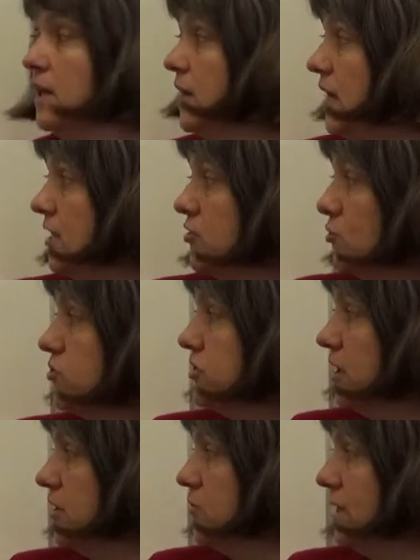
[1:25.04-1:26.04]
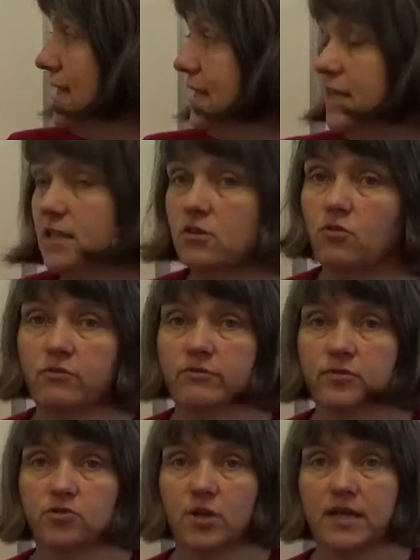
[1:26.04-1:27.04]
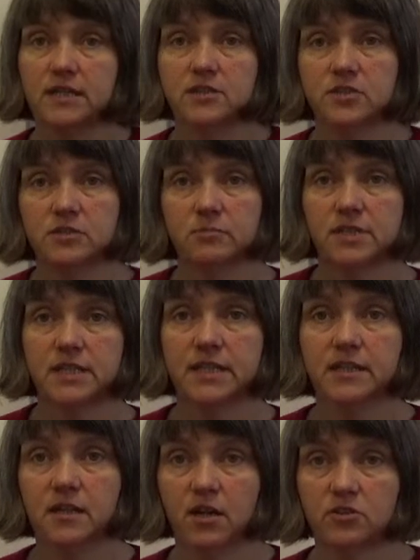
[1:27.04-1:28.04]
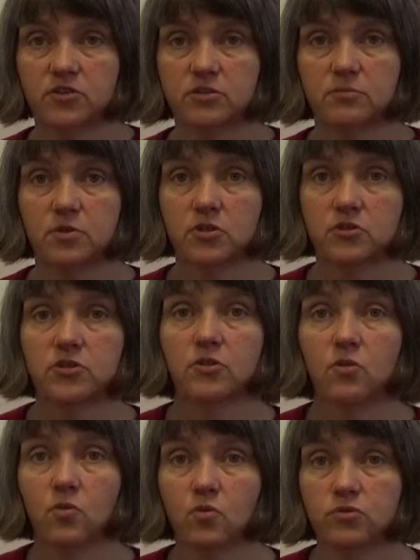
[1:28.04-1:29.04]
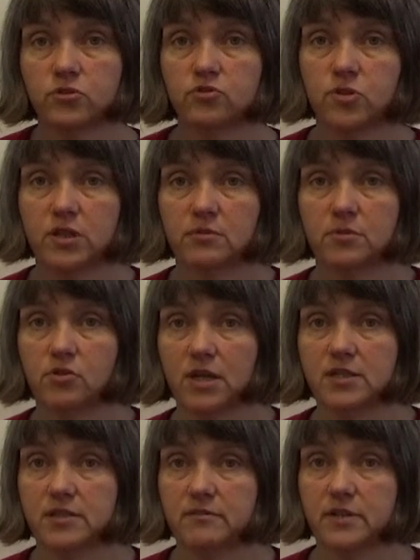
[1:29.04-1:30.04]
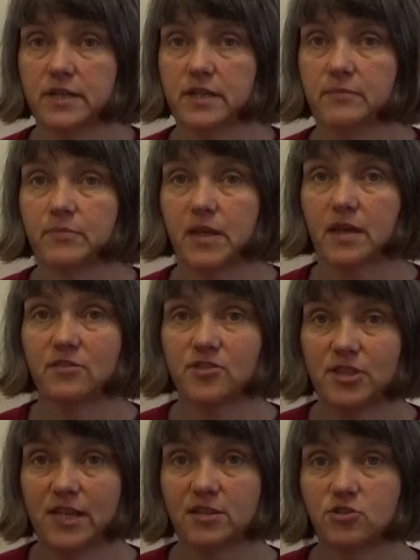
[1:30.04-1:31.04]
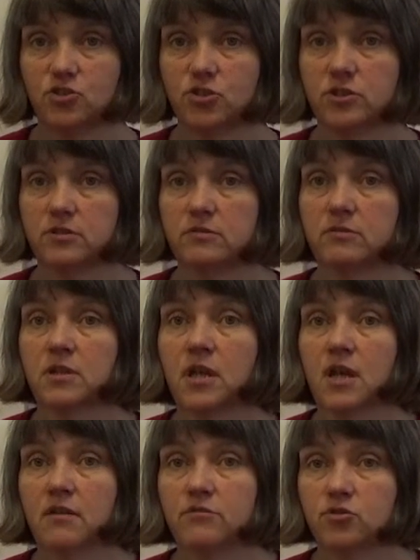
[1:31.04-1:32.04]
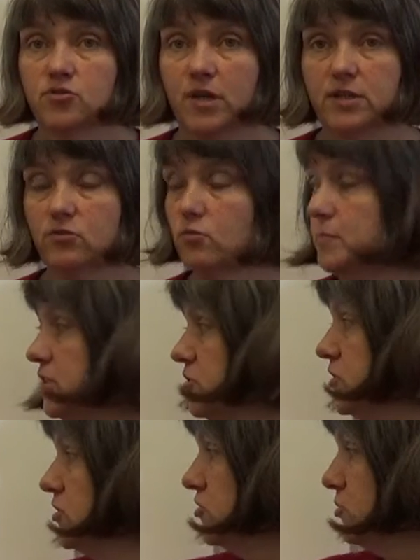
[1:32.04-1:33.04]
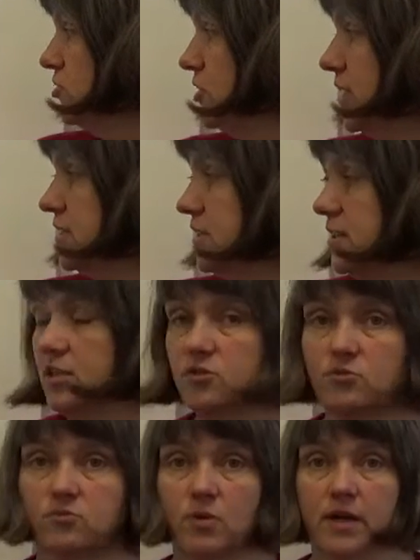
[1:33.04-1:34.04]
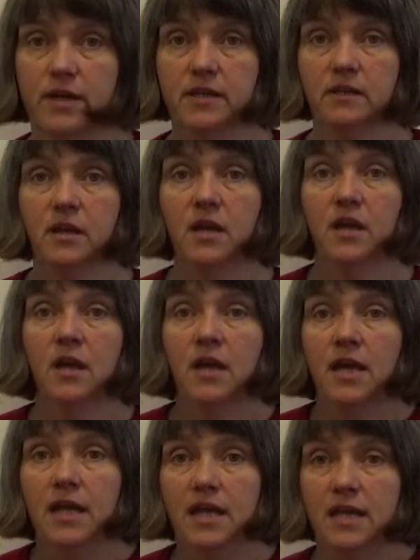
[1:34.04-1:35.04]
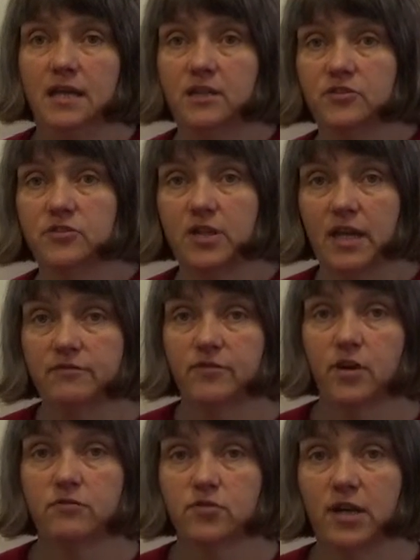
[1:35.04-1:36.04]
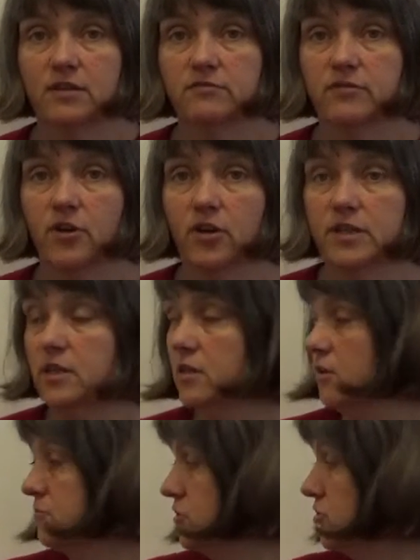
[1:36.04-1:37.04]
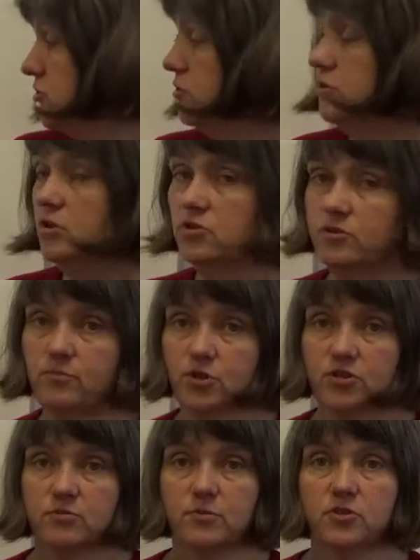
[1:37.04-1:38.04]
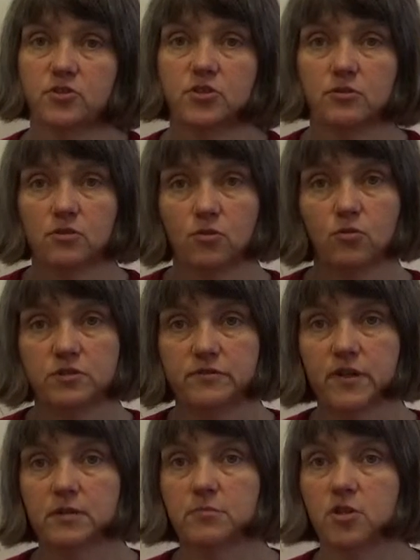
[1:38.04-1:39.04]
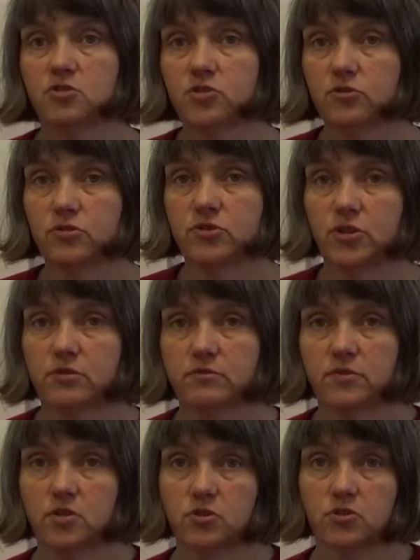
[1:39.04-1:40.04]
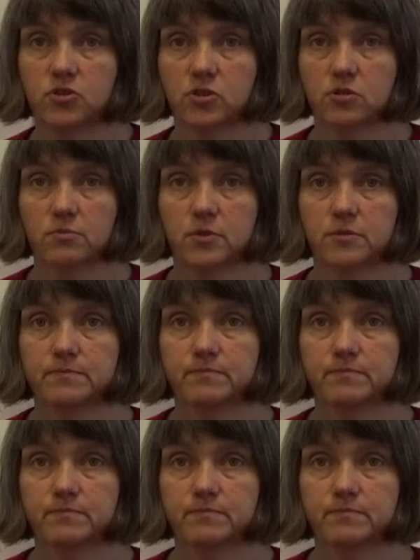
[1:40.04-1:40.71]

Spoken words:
It's also illegal for traders to mislead customers or to treat them aggressively, and the sanction for a trader or business which acts in this way is a £5,000 fine and up to 2 years imprisonment. So the law is very much on the side of the consumer.